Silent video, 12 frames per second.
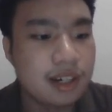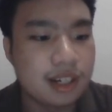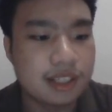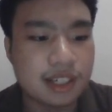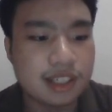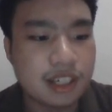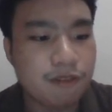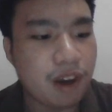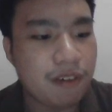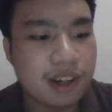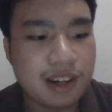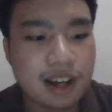This is a
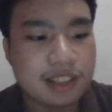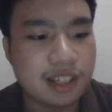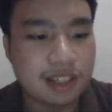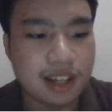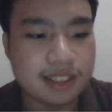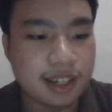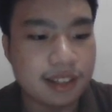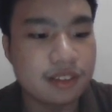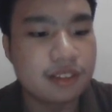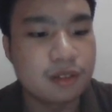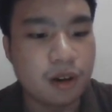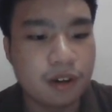very large dataset
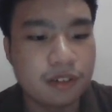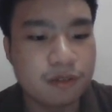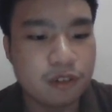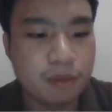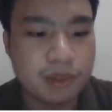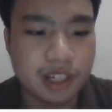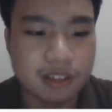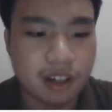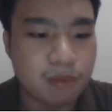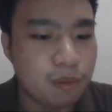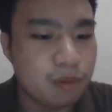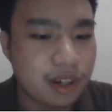drawn from
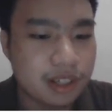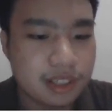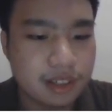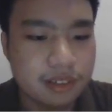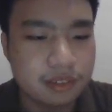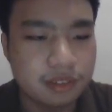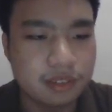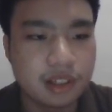general population